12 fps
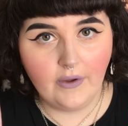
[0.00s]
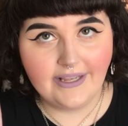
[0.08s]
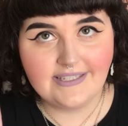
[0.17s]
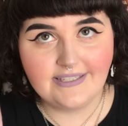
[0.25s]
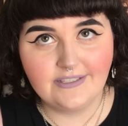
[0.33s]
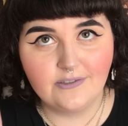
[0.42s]
that is.
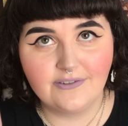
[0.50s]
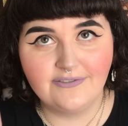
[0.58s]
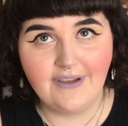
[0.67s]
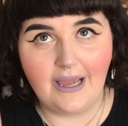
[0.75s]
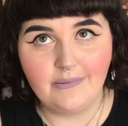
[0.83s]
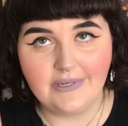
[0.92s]
Is it another
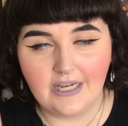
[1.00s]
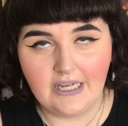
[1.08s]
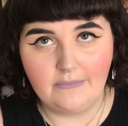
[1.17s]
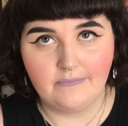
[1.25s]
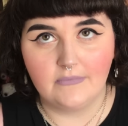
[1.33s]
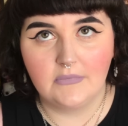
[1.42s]
fabric
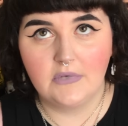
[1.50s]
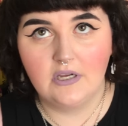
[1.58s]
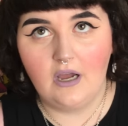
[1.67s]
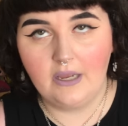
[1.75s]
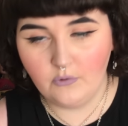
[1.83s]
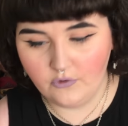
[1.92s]
item?
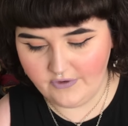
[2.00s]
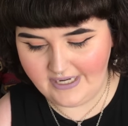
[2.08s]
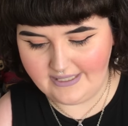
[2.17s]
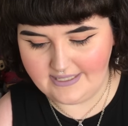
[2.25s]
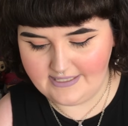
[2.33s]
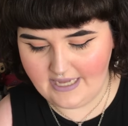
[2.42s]
I won't
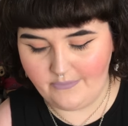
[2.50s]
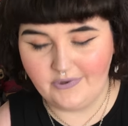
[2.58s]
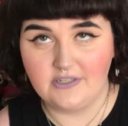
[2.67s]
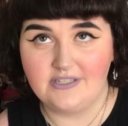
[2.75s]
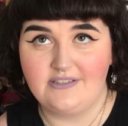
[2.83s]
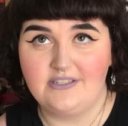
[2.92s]
read this yet
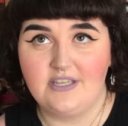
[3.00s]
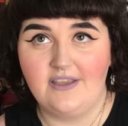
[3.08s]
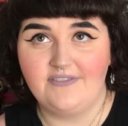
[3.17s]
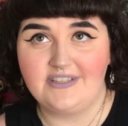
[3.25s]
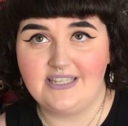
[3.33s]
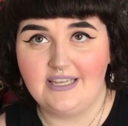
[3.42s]
because it's... No,
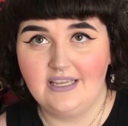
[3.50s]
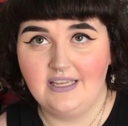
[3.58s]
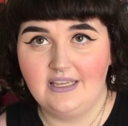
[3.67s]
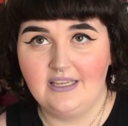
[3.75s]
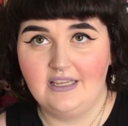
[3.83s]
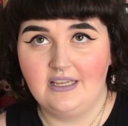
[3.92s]
that's the one
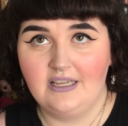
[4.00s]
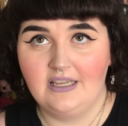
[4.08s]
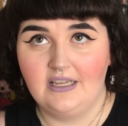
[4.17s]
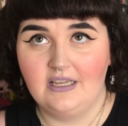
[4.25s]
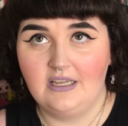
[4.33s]
there.